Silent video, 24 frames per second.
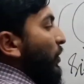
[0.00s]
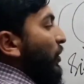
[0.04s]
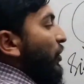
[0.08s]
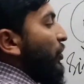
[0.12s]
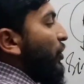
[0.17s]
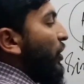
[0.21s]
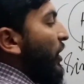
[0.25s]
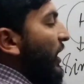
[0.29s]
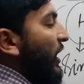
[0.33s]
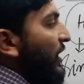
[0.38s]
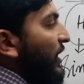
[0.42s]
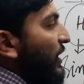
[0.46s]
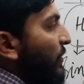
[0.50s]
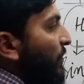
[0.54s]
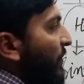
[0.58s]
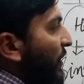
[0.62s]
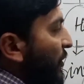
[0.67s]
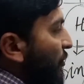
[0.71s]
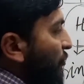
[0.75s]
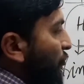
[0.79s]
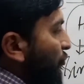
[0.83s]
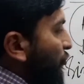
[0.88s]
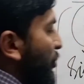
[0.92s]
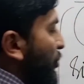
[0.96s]
will try his
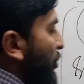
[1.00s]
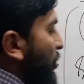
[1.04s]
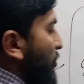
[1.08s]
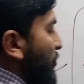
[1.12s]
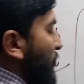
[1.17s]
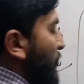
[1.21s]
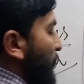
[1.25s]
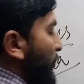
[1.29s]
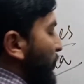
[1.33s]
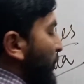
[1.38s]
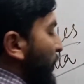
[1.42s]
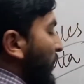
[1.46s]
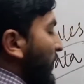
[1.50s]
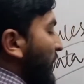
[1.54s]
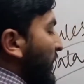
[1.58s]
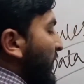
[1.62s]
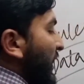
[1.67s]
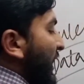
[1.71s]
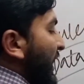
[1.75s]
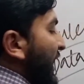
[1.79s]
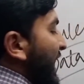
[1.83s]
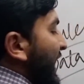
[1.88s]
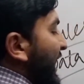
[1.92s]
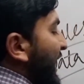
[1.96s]
best to choose.
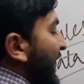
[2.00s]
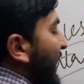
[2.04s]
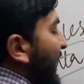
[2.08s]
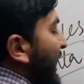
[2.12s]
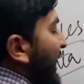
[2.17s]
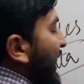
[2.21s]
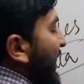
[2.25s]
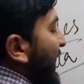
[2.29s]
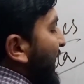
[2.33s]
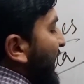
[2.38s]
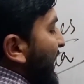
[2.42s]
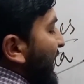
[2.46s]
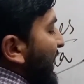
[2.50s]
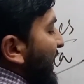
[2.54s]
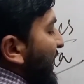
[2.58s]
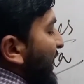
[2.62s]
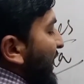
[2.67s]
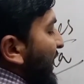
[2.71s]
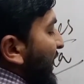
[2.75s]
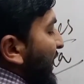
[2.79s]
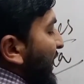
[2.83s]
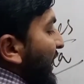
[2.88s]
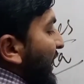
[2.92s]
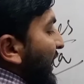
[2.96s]
He,
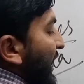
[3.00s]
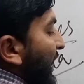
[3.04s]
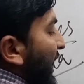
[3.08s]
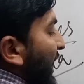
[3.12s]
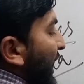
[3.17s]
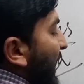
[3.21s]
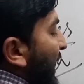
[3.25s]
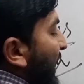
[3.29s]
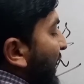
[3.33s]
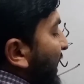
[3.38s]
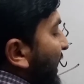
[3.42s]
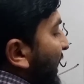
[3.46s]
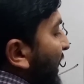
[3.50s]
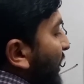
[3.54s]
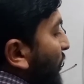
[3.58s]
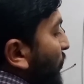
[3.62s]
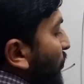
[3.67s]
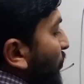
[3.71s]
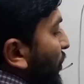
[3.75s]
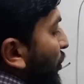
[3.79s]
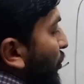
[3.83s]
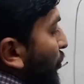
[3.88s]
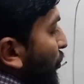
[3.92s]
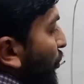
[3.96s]
and then
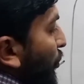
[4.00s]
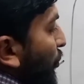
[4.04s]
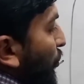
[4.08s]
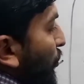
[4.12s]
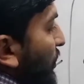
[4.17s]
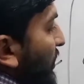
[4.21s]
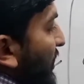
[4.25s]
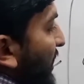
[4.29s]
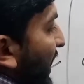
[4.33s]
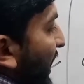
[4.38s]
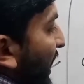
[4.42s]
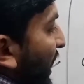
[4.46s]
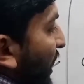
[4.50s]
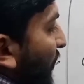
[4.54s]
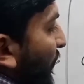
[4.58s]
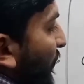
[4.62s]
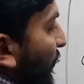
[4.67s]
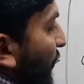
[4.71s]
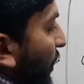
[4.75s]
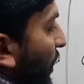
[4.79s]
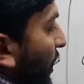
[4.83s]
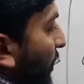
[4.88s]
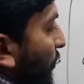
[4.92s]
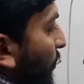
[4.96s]
we should use second
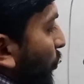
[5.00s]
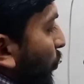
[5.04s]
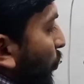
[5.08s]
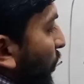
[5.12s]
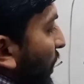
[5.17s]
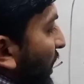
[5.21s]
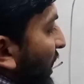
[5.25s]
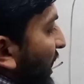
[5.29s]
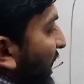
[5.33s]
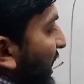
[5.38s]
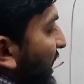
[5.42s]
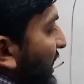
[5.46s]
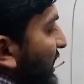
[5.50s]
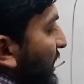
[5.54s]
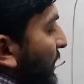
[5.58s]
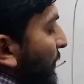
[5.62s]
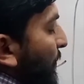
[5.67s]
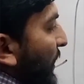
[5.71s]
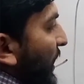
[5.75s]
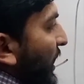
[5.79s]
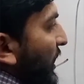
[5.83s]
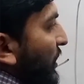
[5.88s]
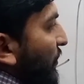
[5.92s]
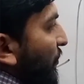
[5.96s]
form. What is the
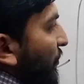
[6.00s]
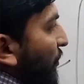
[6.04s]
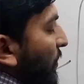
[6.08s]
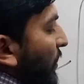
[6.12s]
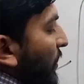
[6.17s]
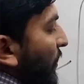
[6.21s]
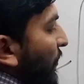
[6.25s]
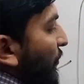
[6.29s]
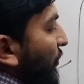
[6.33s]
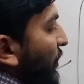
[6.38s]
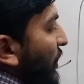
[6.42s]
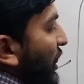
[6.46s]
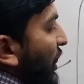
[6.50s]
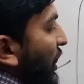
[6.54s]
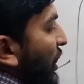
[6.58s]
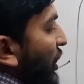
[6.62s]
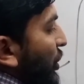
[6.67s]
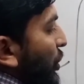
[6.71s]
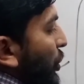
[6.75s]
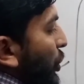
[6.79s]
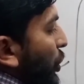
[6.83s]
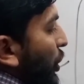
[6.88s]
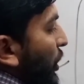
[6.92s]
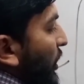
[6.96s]
past form of
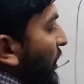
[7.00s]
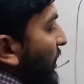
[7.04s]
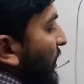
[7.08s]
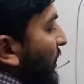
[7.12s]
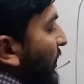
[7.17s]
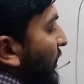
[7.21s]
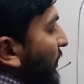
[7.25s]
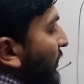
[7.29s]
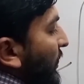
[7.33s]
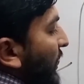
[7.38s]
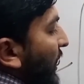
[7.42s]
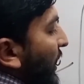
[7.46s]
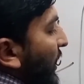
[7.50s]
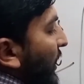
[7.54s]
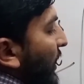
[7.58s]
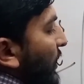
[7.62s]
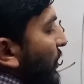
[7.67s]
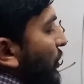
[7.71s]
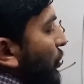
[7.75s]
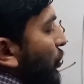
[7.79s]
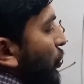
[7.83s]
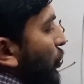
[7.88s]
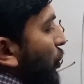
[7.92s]
teach? That is